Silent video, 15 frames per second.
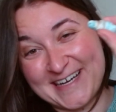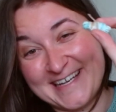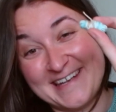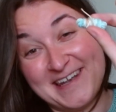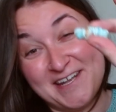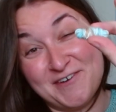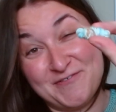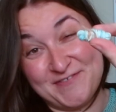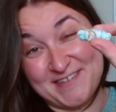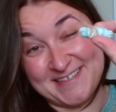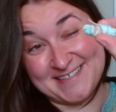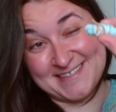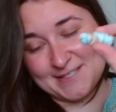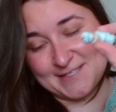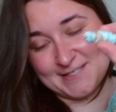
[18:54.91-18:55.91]
I love
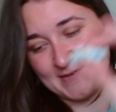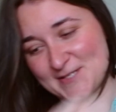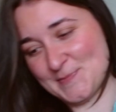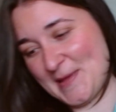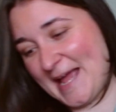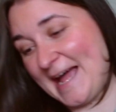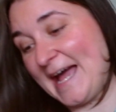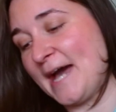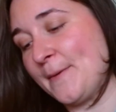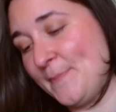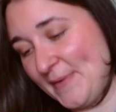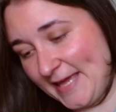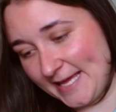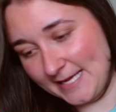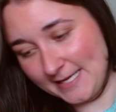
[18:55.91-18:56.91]
this. This makes me
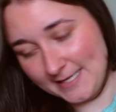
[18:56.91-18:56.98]
happy.